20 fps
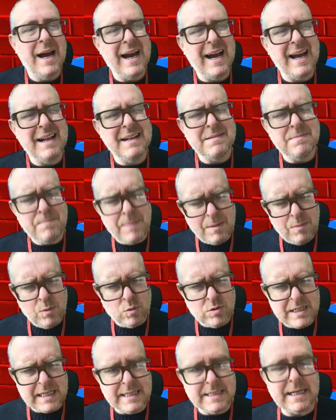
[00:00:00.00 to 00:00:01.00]
And a bit more
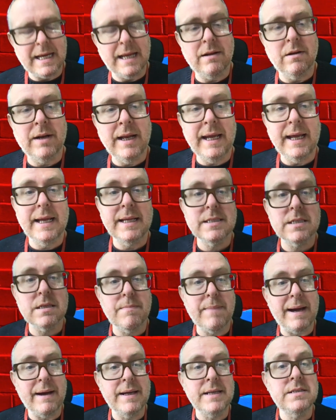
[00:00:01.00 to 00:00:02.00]
detail on it, it's
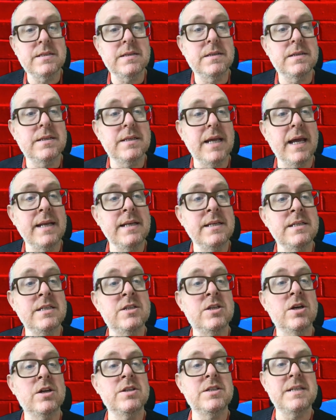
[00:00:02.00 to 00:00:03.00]
about
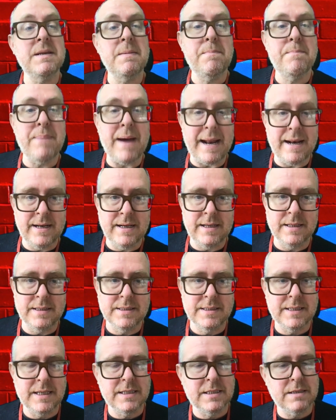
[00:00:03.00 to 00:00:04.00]

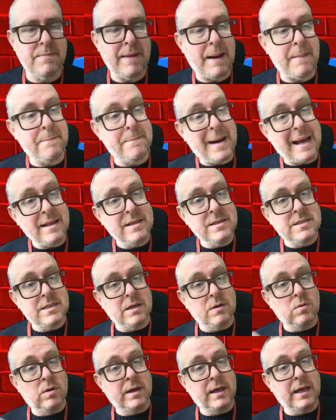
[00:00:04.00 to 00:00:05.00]
interdependence. It's about
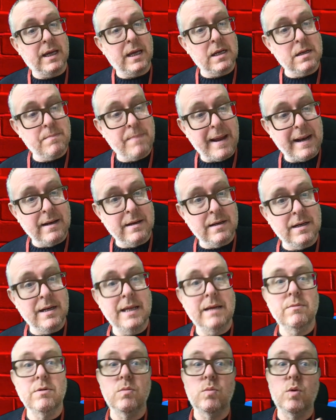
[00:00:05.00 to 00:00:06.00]
balancing working
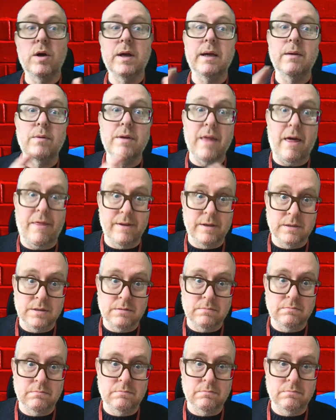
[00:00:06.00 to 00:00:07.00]
independently with working with others.
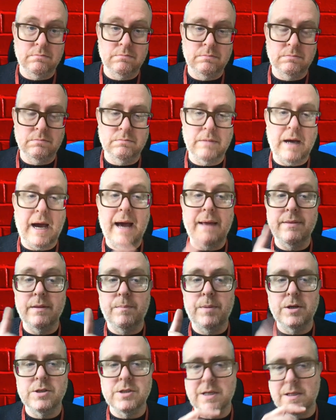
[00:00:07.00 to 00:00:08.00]
And the
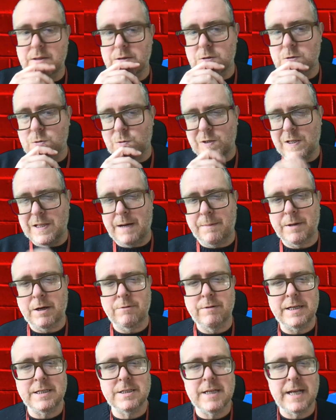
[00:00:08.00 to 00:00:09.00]
person in the story that I'm going
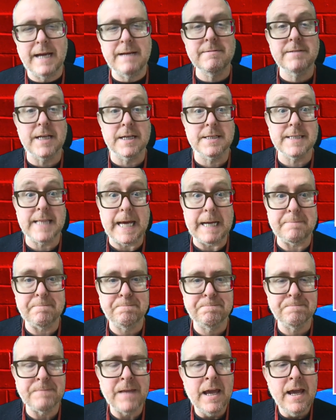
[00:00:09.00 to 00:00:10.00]
to read today does that.
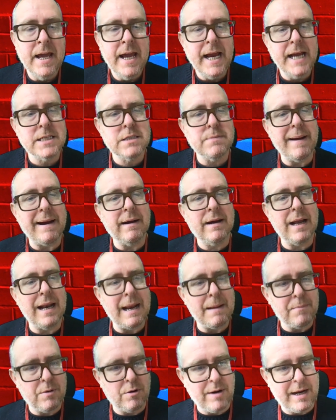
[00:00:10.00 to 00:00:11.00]
It's about
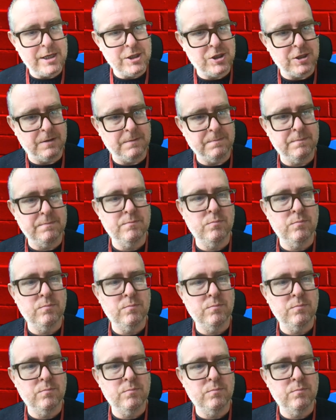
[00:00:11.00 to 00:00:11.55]
collaborating,